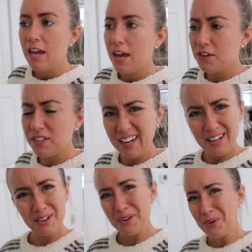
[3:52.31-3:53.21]
And they're
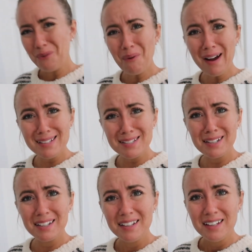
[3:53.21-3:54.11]
like, what?
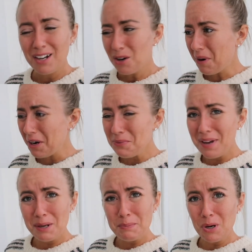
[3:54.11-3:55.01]
Why do we
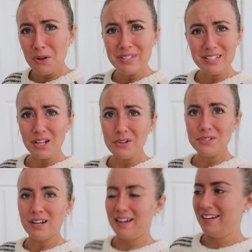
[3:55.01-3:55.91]
gotta put all these
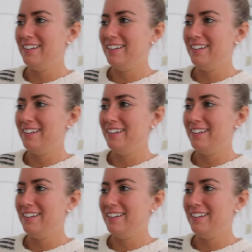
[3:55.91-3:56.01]
clothes on?